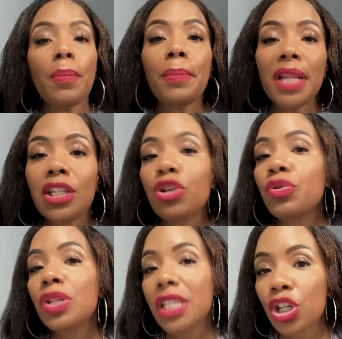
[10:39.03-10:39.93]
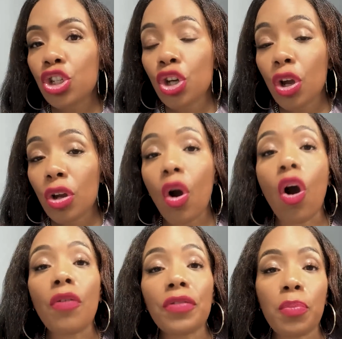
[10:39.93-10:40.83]
The militarization
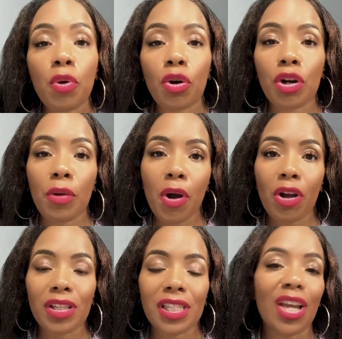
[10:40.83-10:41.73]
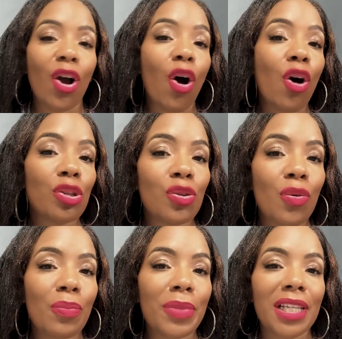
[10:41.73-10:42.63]
of the border policy
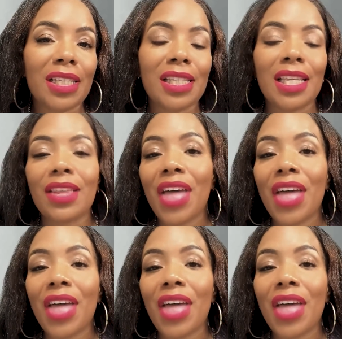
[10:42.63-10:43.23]
also means